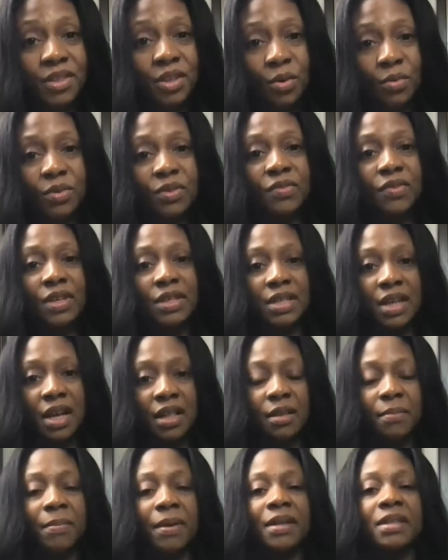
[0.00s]
So it was via
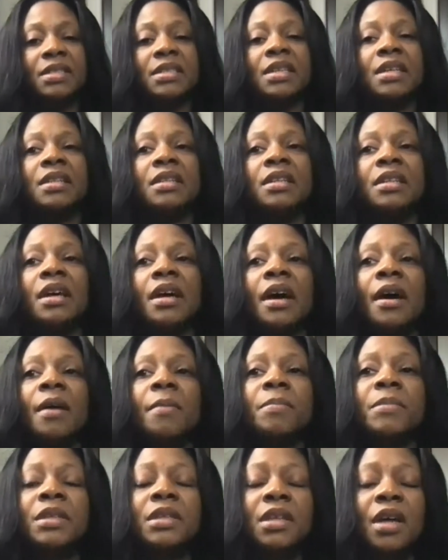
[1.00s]

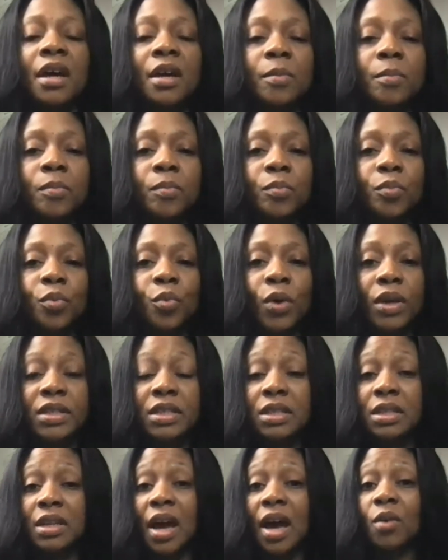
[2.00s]
telemedicine. The young boy
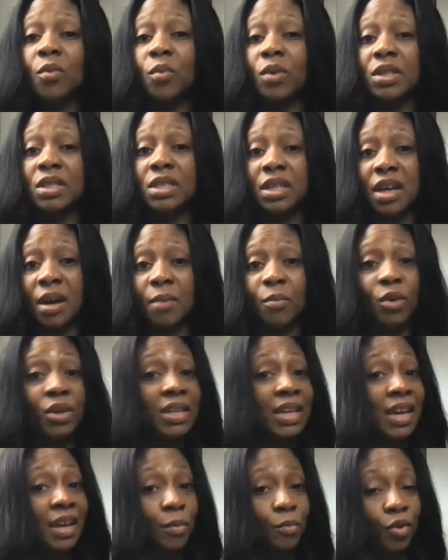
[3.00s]
did not want to come
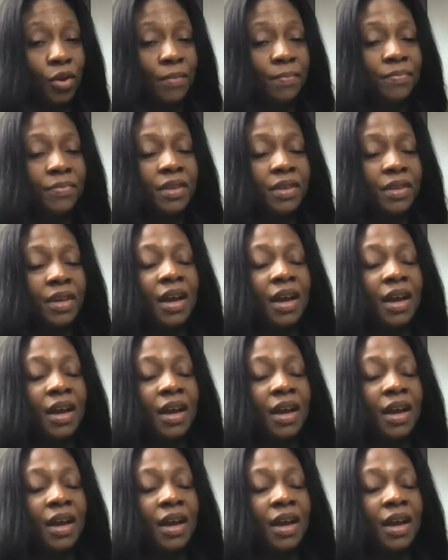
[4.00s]
on camera.